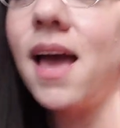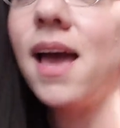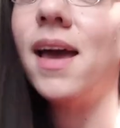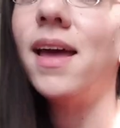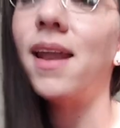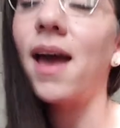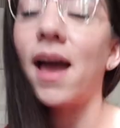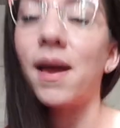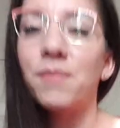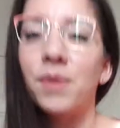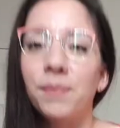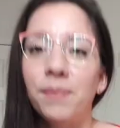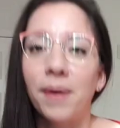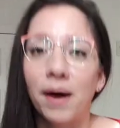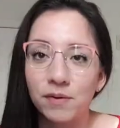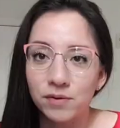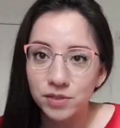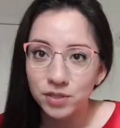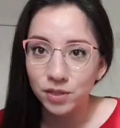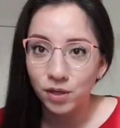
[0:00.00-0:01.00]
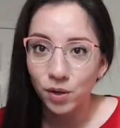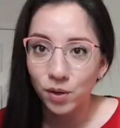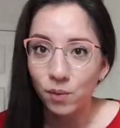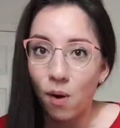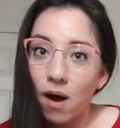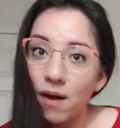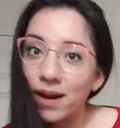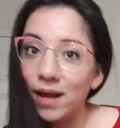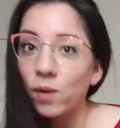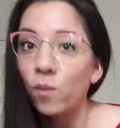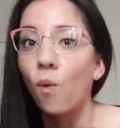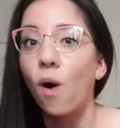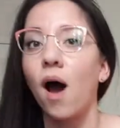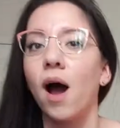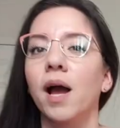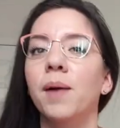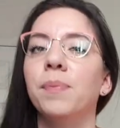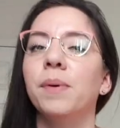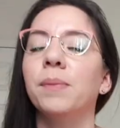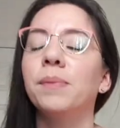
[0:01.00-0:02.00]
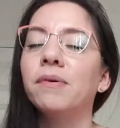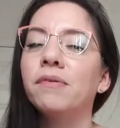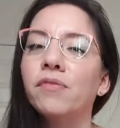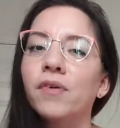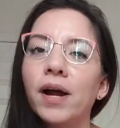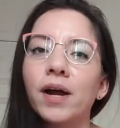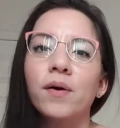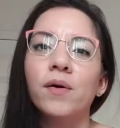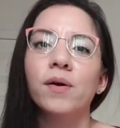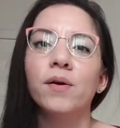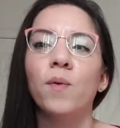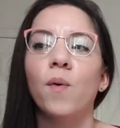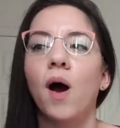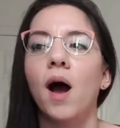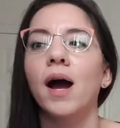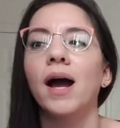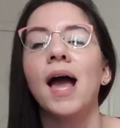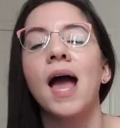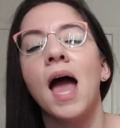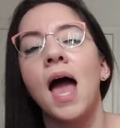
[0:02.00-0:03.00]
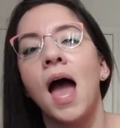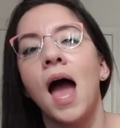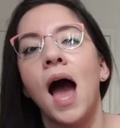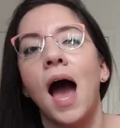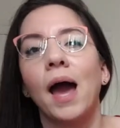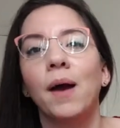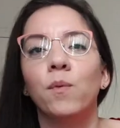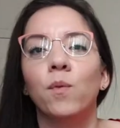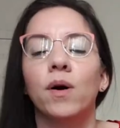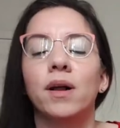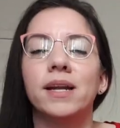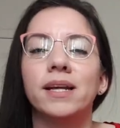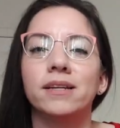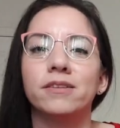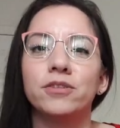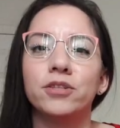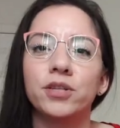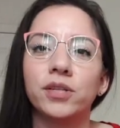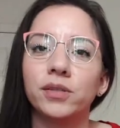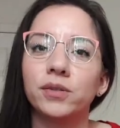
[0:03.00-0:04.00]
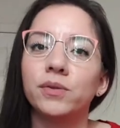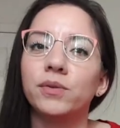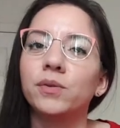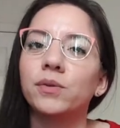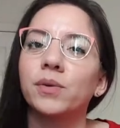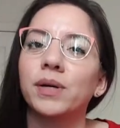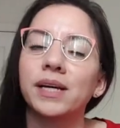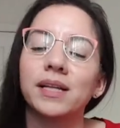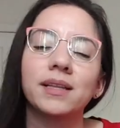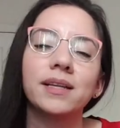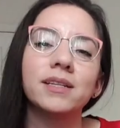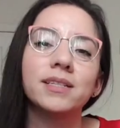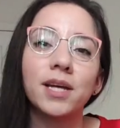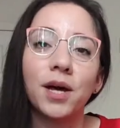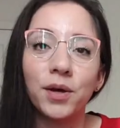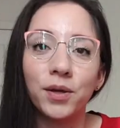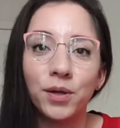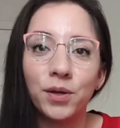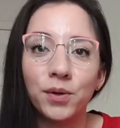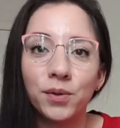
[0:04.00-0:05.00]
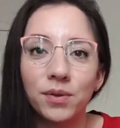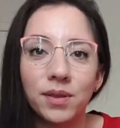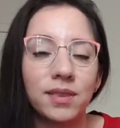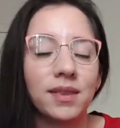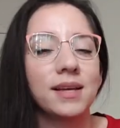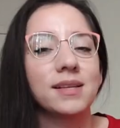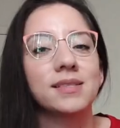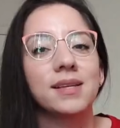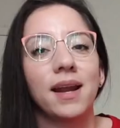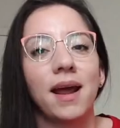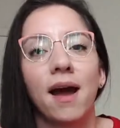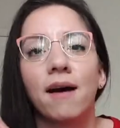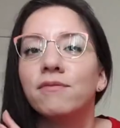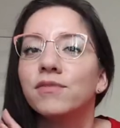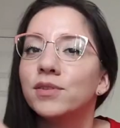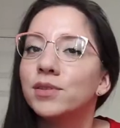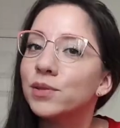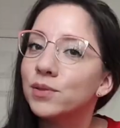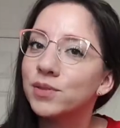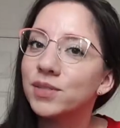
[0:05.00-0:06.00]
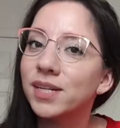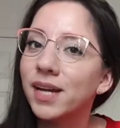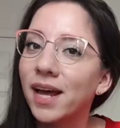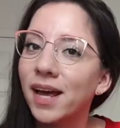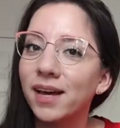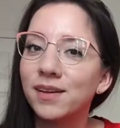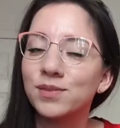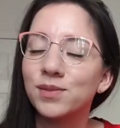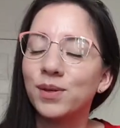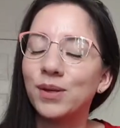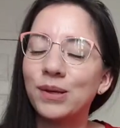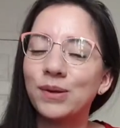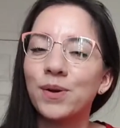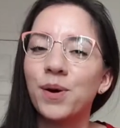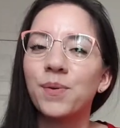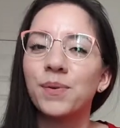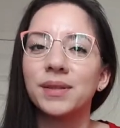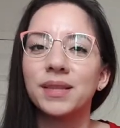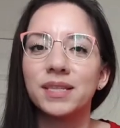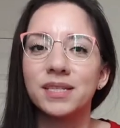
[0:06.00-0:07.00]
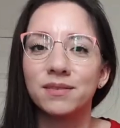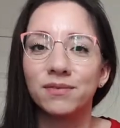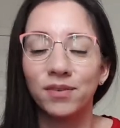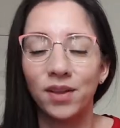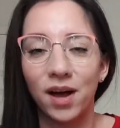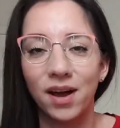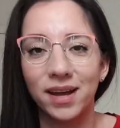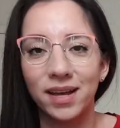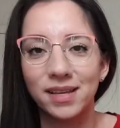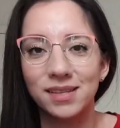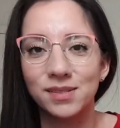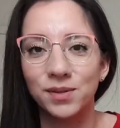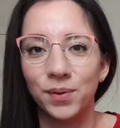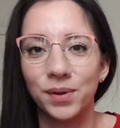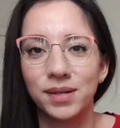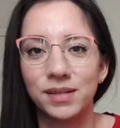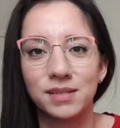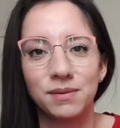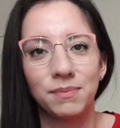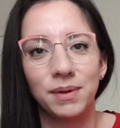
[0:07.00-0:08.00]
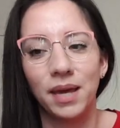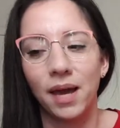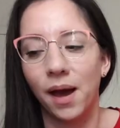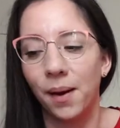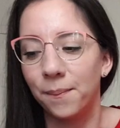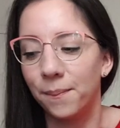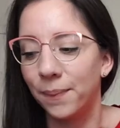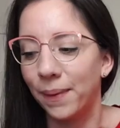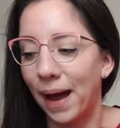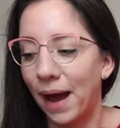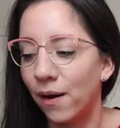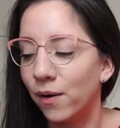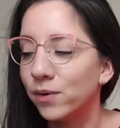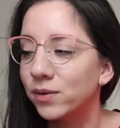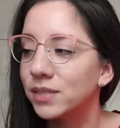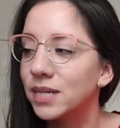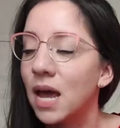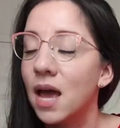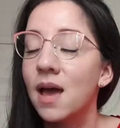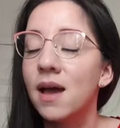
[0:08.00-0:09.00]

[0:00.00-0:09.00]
and I'm about to go on a walk, but before I go on a walk, I wanted to quickly tell you the things that I have to do today so you know what this vlog is going to be about.